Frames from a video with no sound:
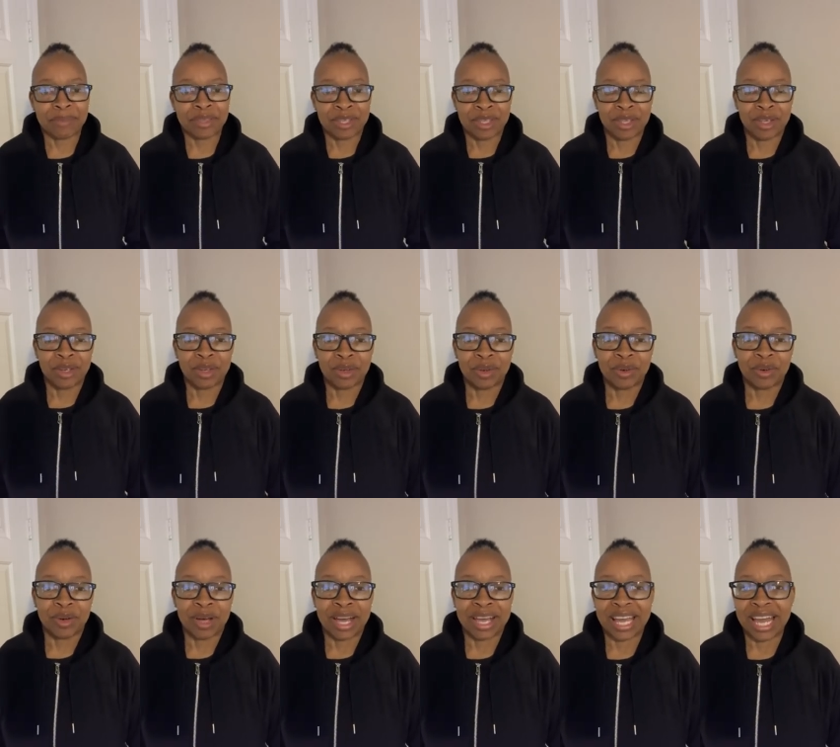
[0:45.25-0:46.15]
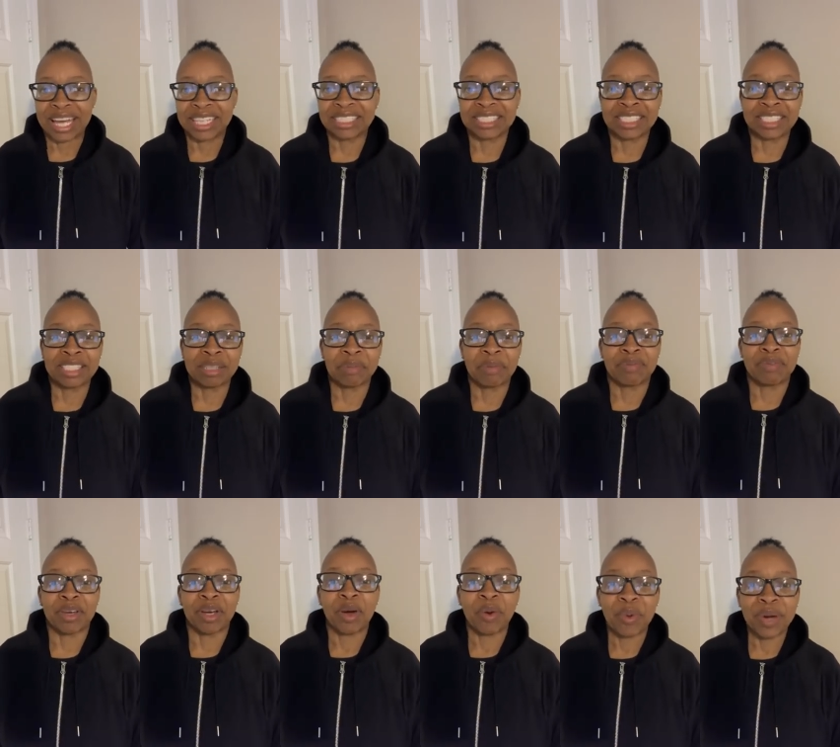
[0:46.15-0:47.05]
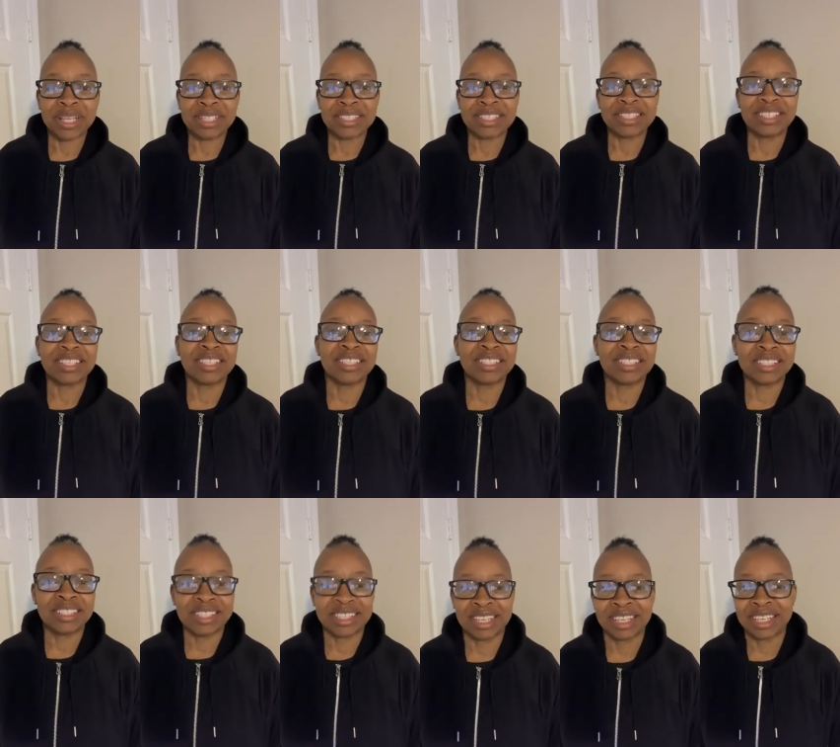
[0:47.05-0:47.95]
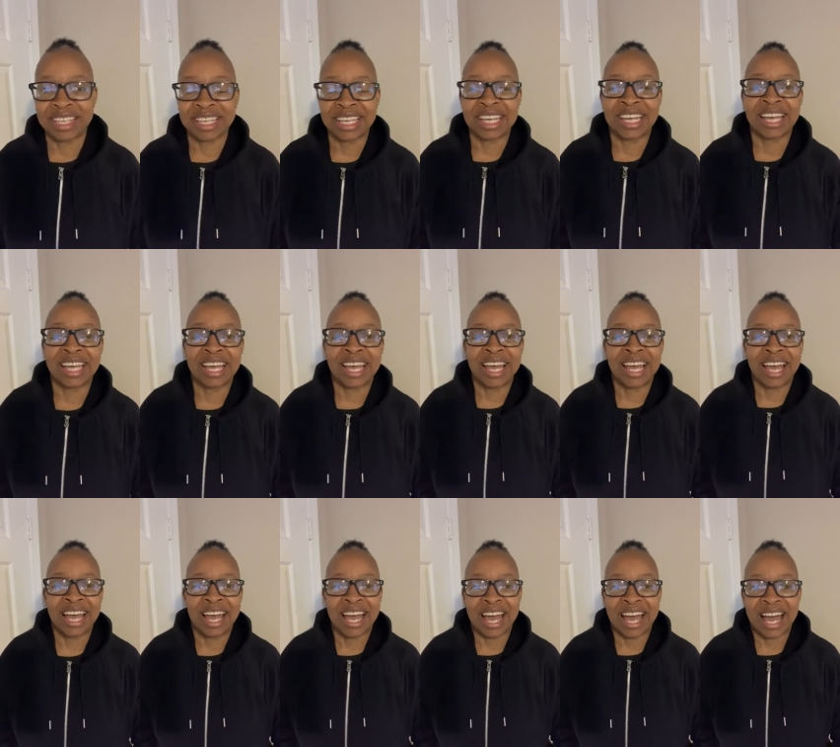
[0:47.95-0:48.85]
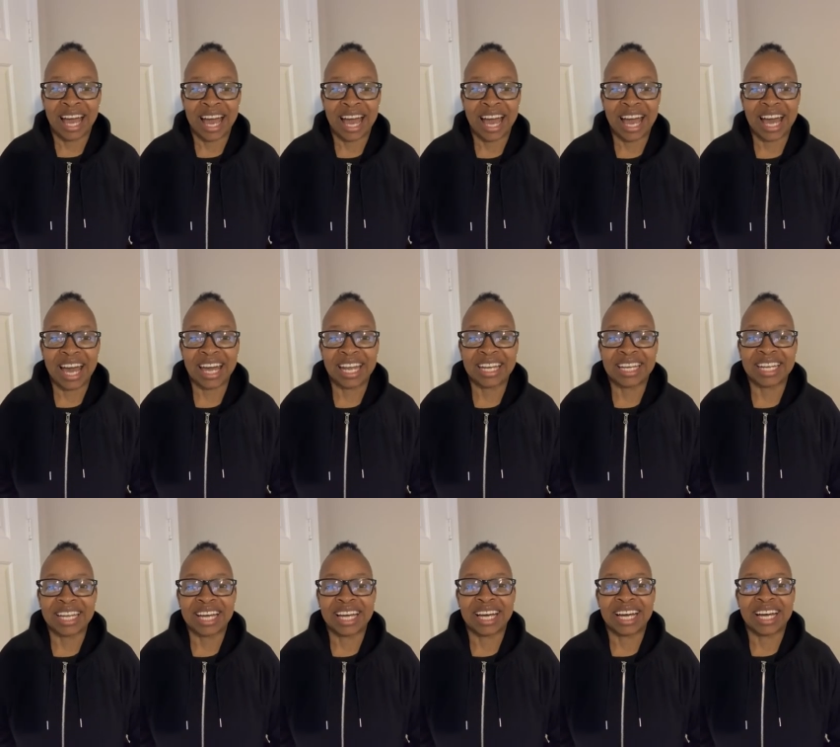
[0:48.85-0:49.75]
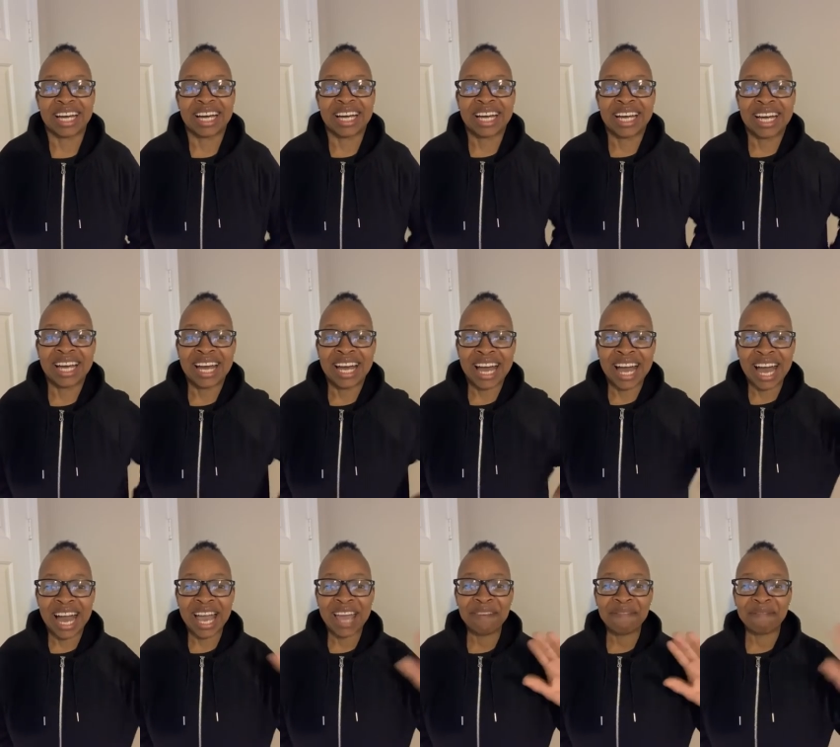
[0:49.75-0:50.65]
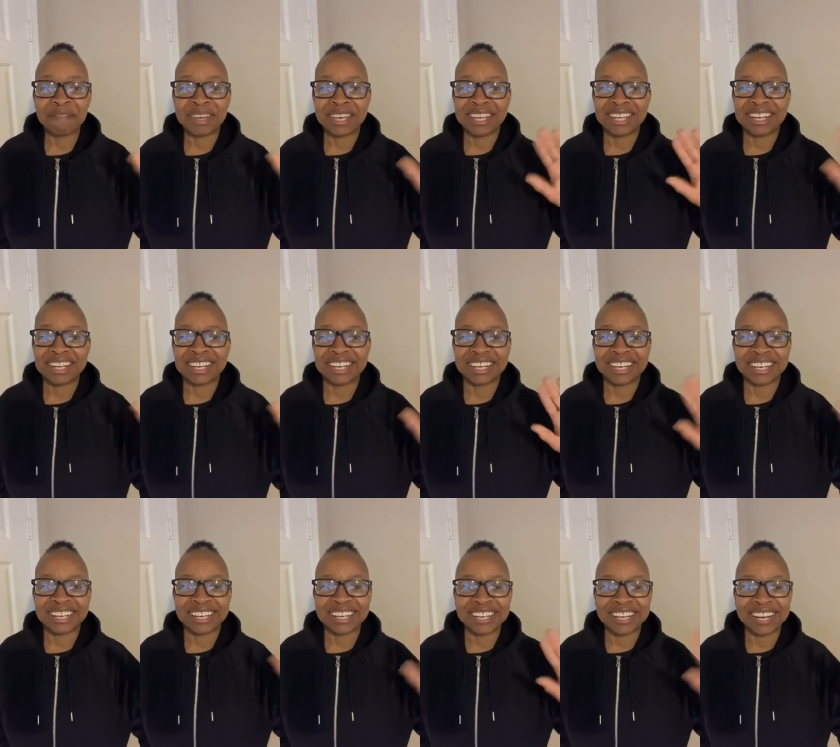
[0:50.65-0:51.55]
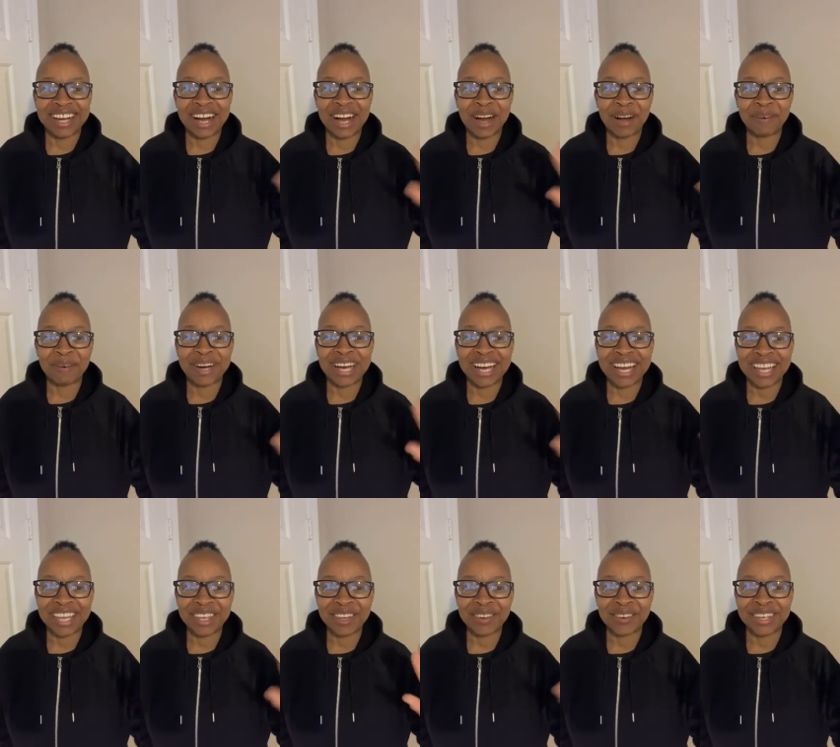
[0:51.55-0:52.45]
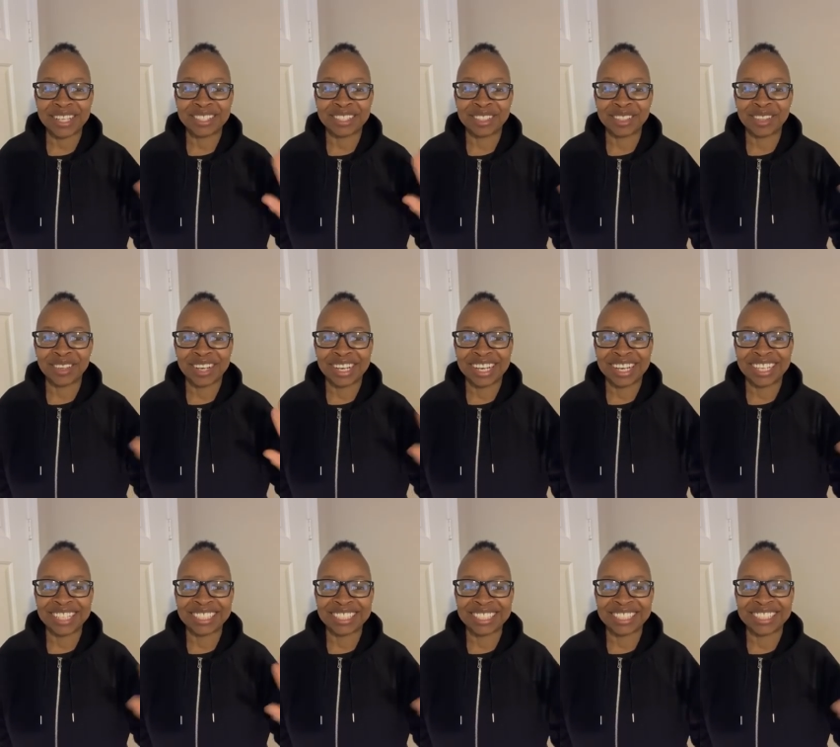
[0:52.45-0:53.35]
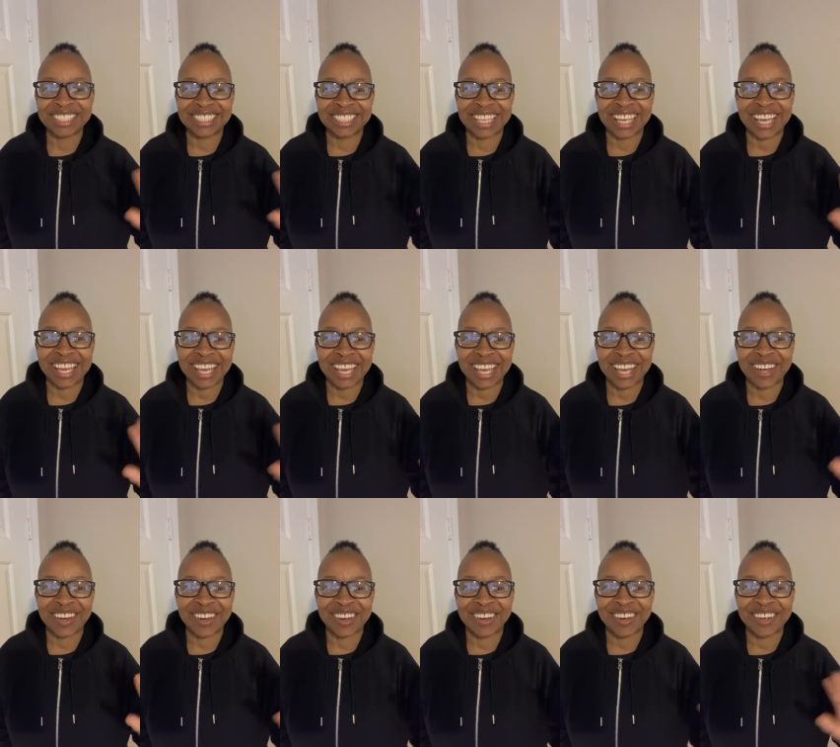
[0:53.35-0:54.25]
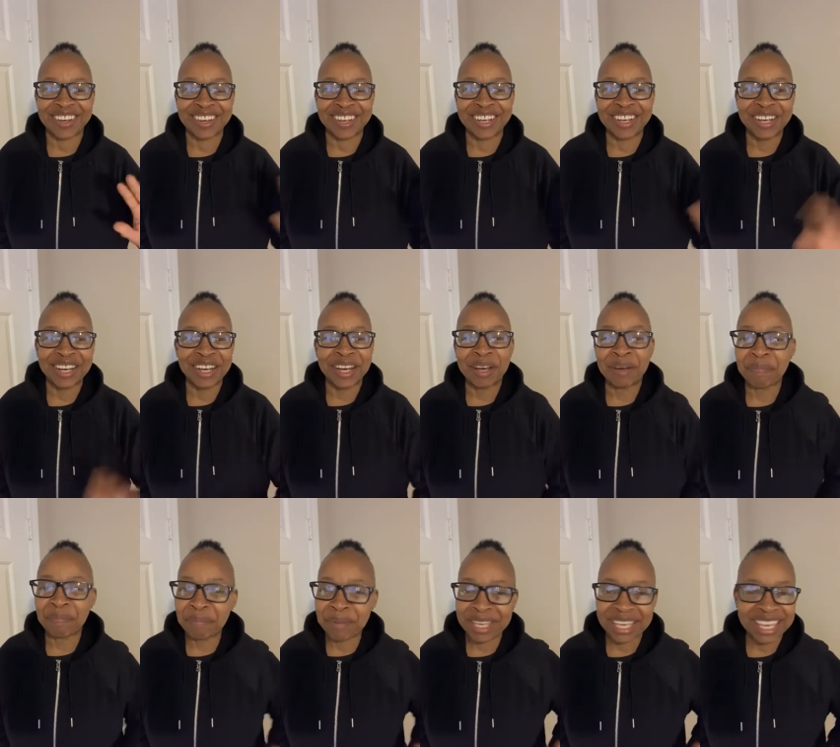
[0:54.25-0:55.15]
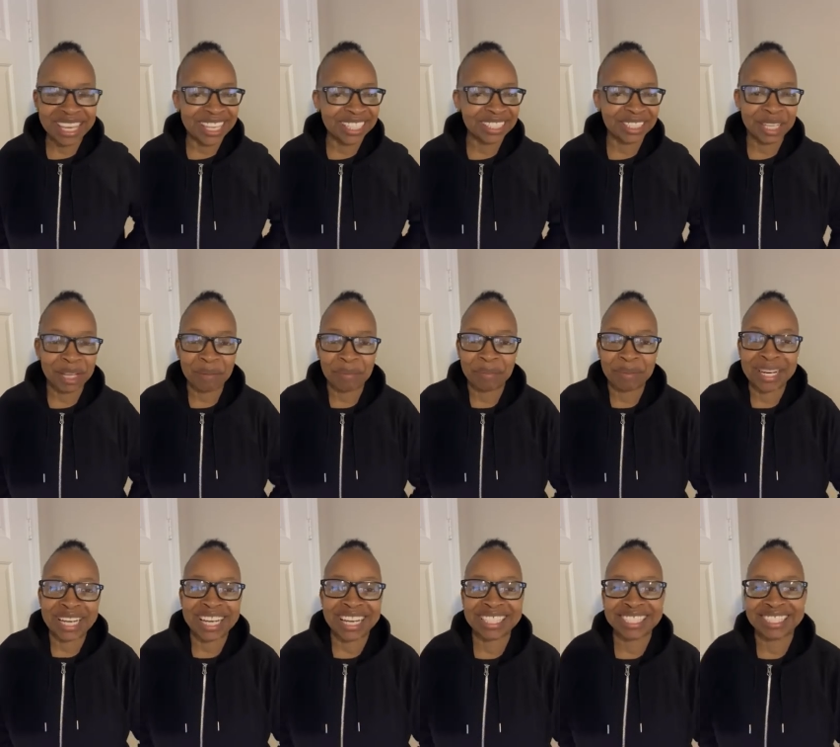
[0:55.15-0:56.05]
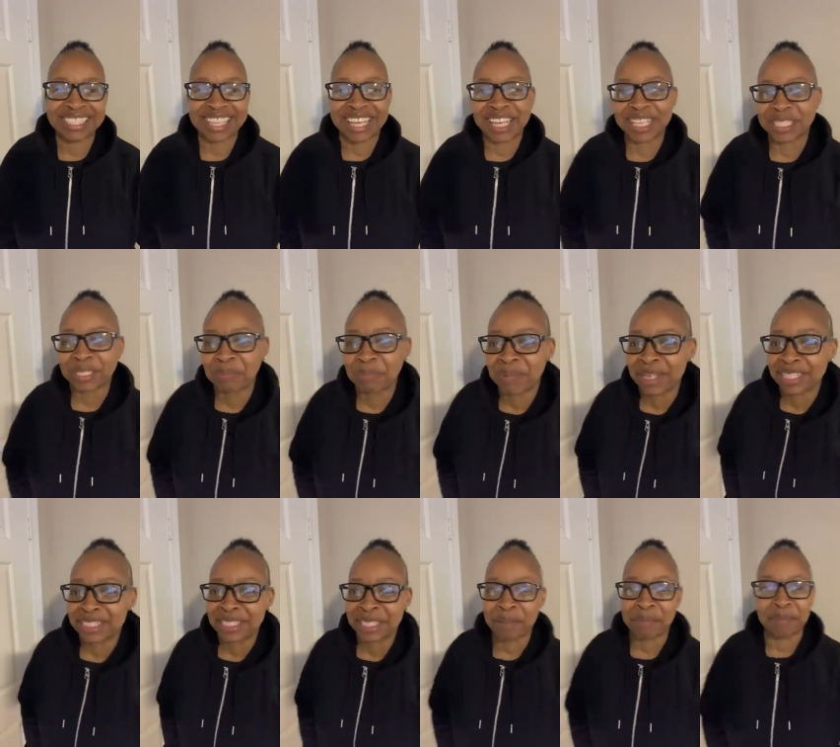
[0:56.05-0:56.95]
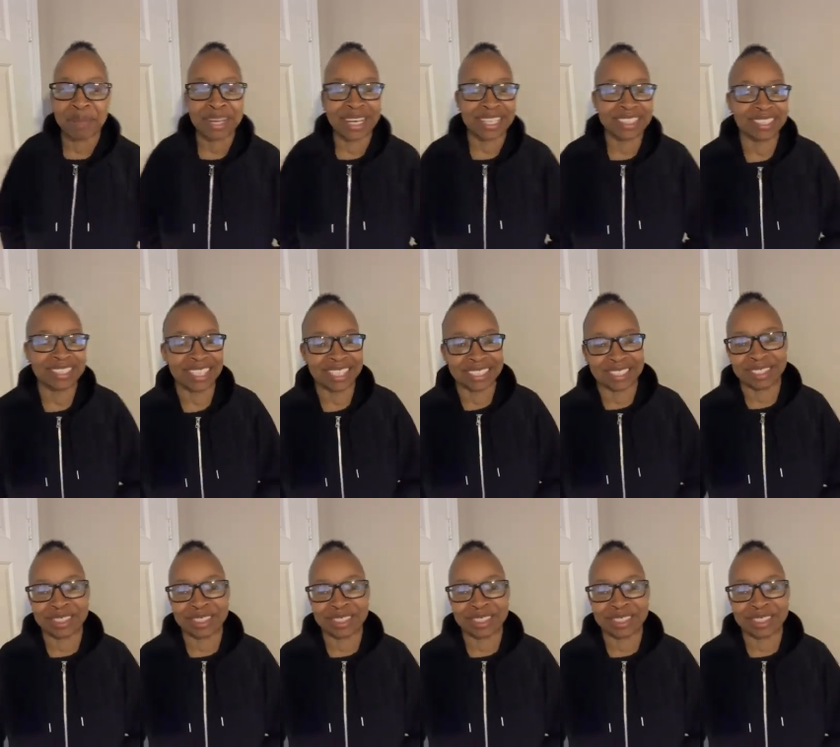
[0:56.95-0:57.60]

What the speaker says: I answered some of your questions. And hi Vita, how are you? It's so good to see you. Peace and blessings, peace and blessings.